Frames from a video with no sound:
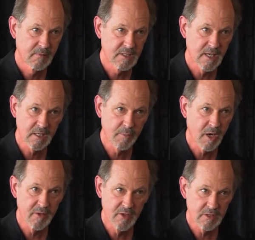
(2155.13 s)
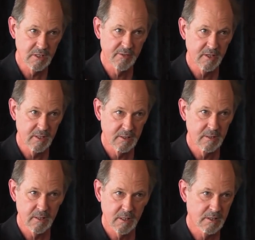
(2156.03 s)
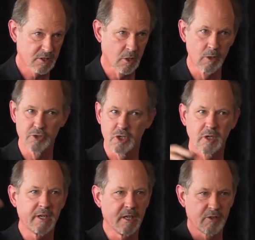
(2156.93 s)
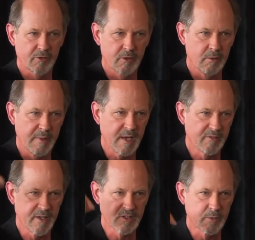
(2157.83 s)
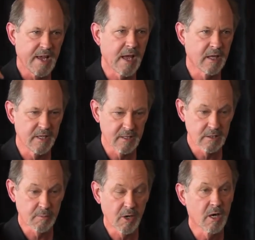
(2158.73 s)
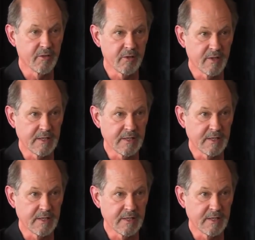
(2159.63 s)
It's not the part of you that's living a soul journeying through manifest reality. This is the part of you